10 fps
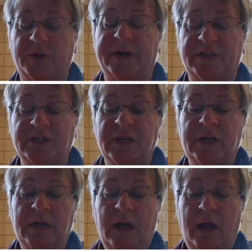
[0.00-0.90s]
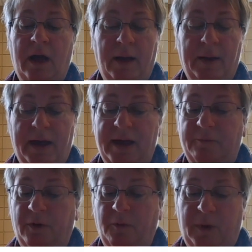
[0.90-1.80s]
shortage
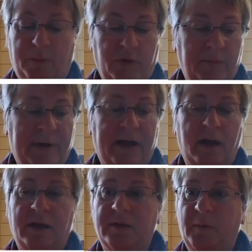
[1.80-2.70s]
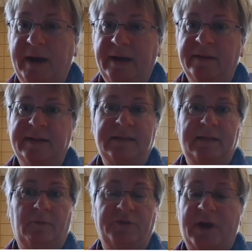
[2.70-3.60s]
and where we put them back on the waiting
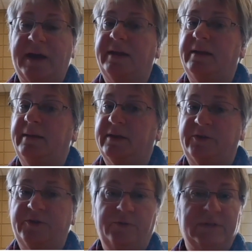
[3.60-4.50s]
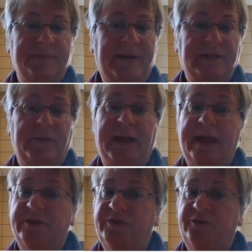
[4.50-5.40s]
list and we'll try to get to as many as
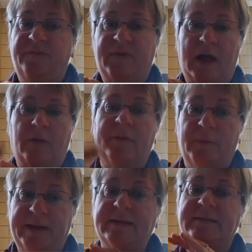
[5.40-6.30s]
we can to the following